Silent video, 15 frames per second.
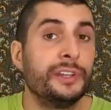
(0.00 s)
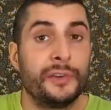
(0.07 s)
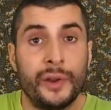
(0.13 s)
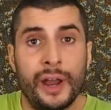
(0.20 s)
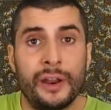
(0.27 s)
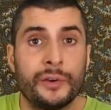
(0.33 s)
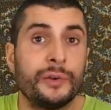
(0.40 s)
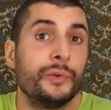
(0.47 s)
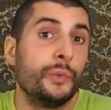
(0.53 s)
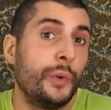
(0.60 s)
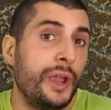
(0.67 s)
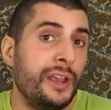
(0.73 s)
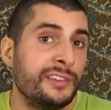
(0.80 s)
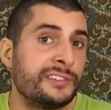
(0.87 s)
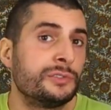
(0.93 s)
There are
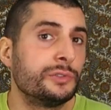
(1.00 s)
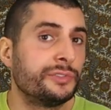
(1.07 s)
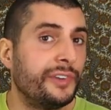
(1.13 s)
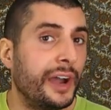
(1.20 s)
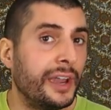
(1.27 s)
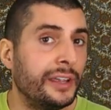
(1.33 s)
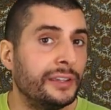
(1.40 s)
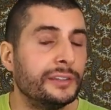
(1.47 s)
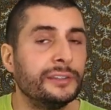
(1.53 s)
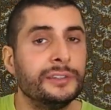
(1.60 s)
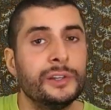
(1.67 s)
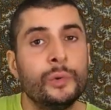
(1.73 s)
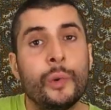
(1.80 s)
ways to find the